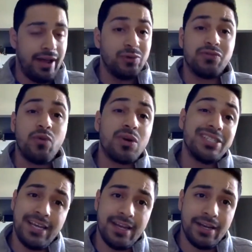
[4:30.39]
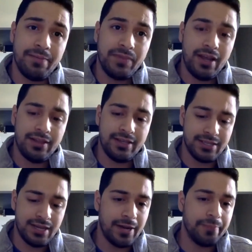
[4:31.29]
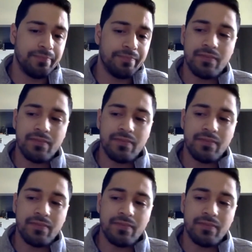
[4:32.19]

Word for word: I was 14 at this time.